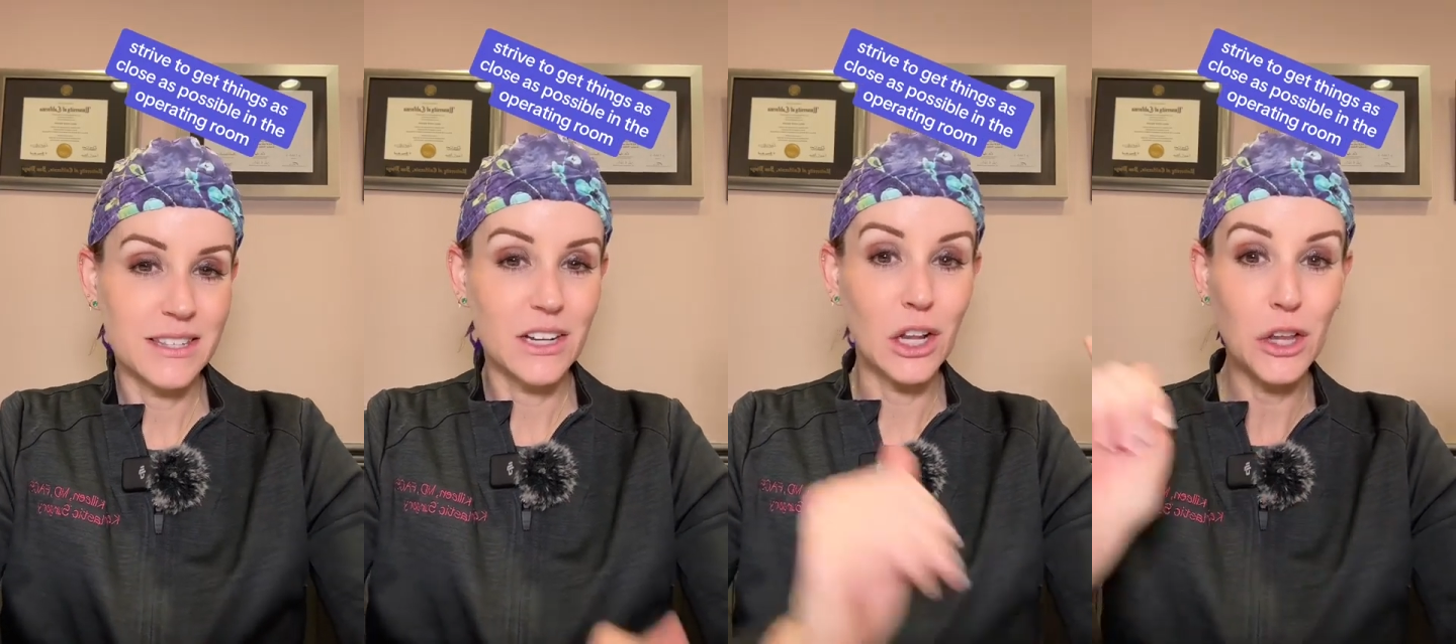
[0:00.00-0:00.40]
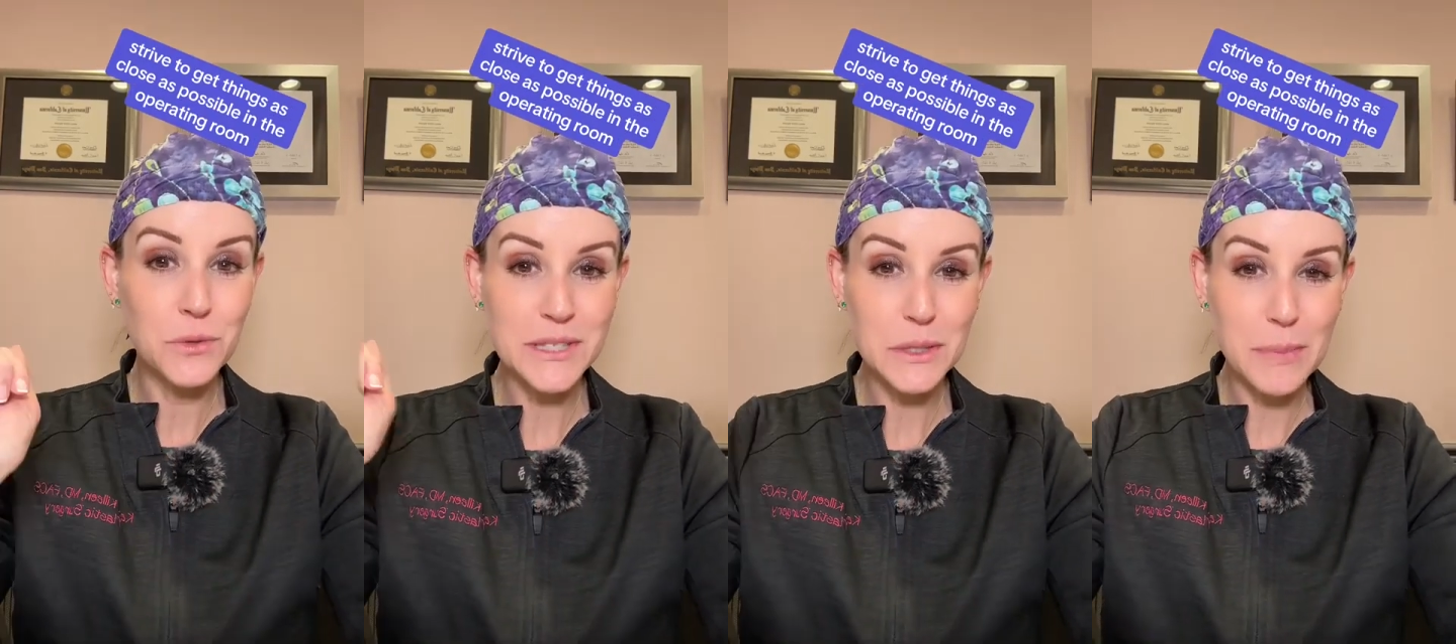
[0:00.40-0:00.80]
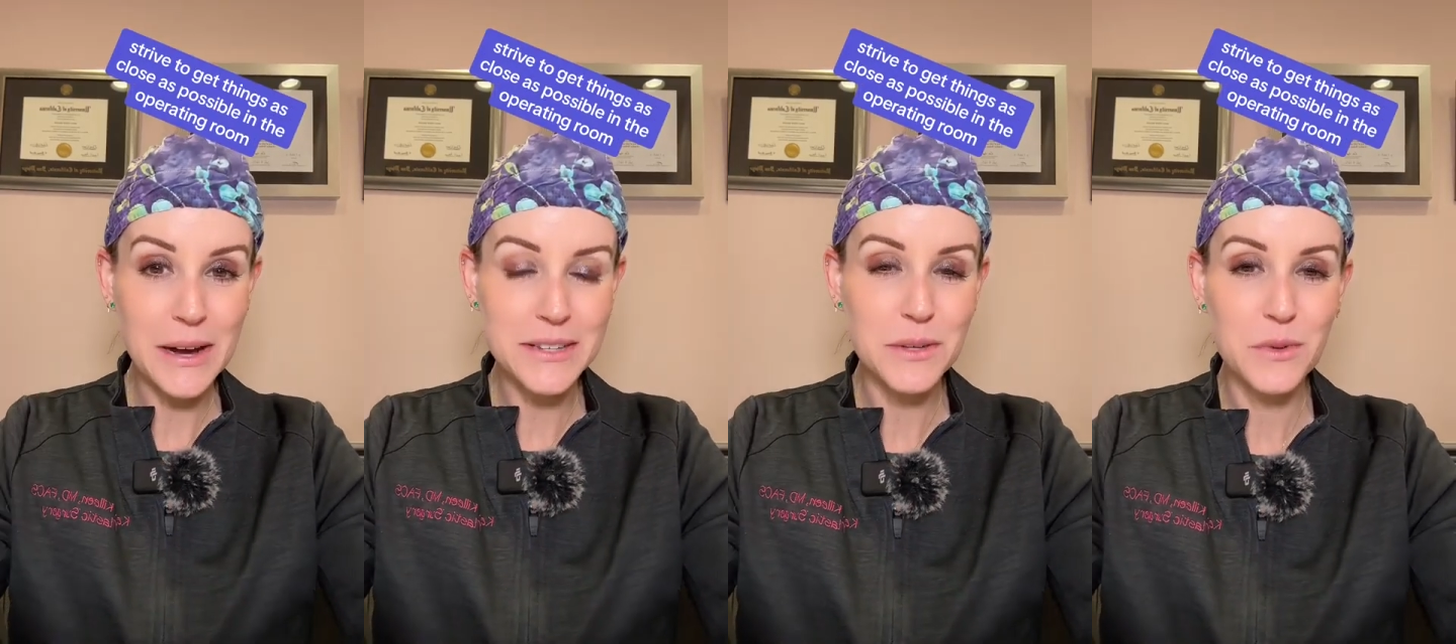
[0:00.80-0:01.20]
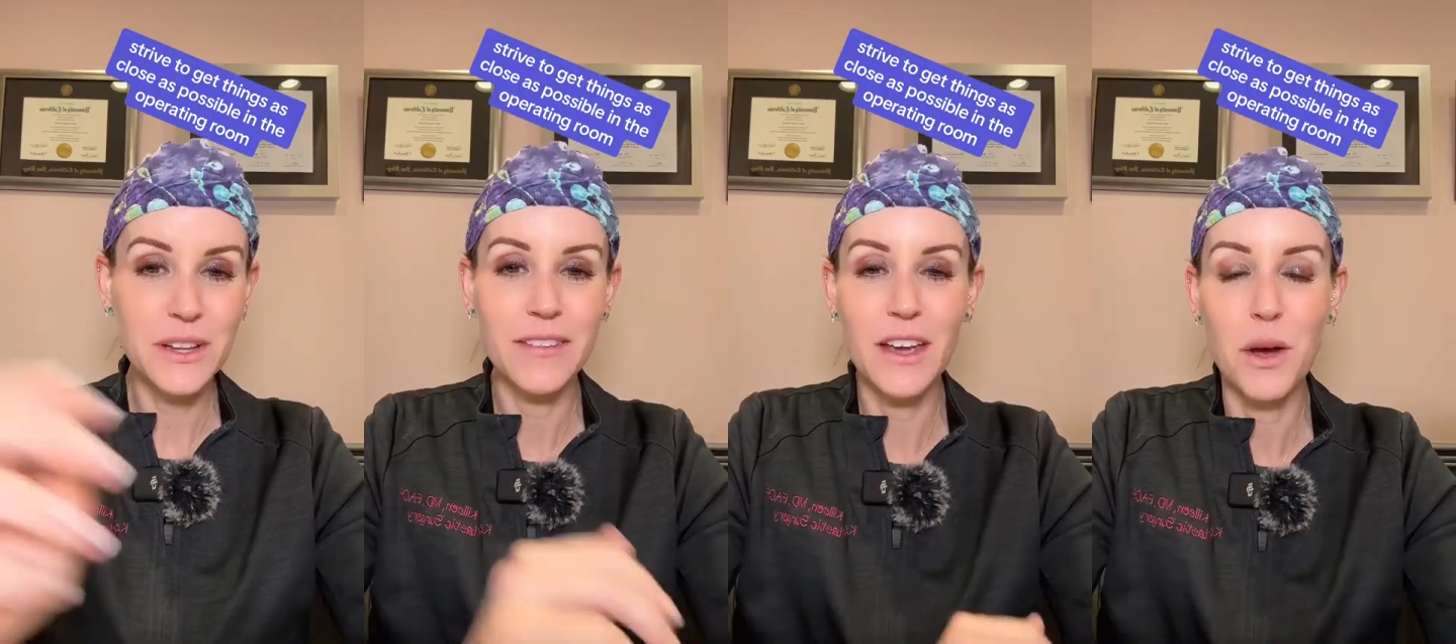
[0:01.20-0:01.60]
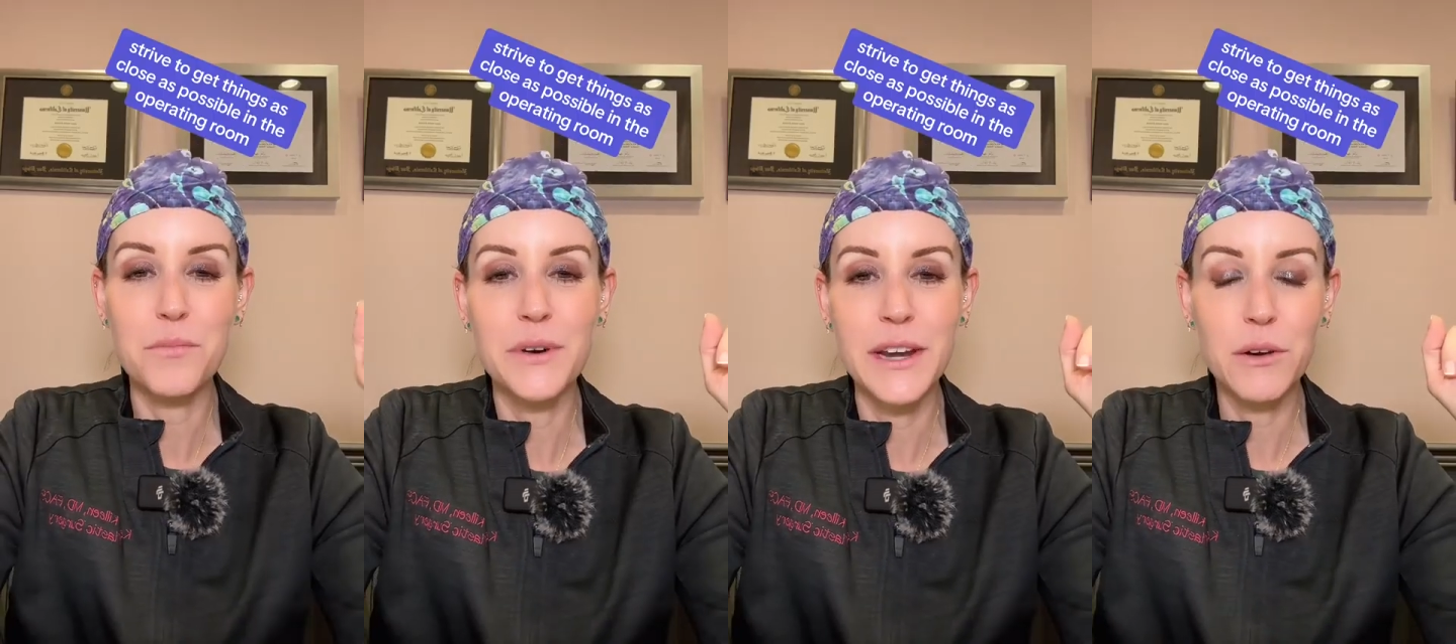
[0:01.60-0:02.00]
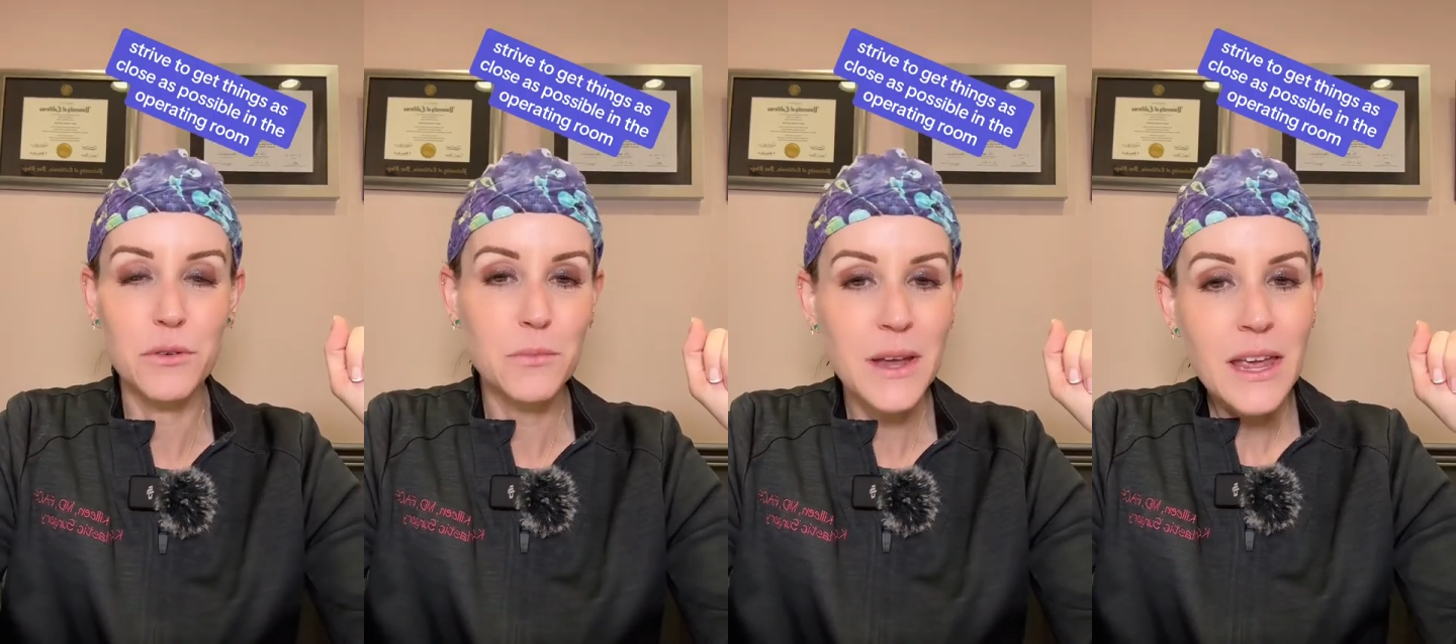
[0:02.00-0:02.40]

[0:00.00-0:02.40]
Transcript: close as possible in the operating room,